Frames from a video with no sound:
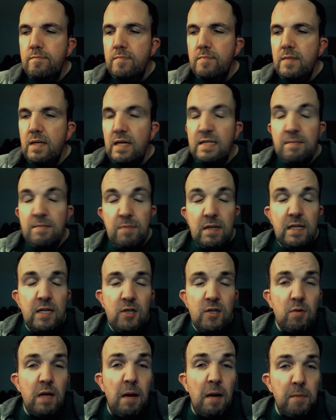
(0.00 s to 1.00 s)
Because I'm going to
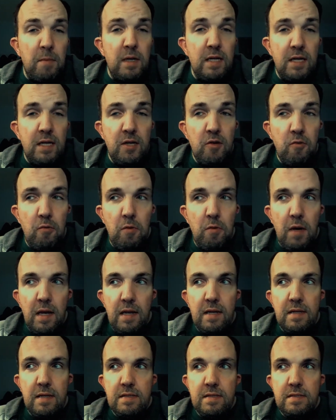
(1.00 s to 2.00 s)
do what I'm going to do,
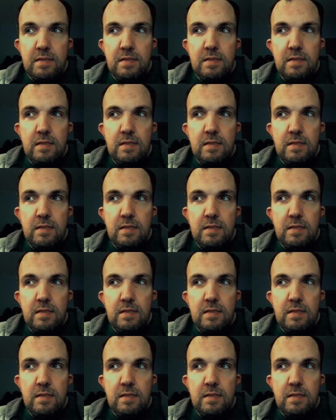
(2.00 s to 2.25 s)
and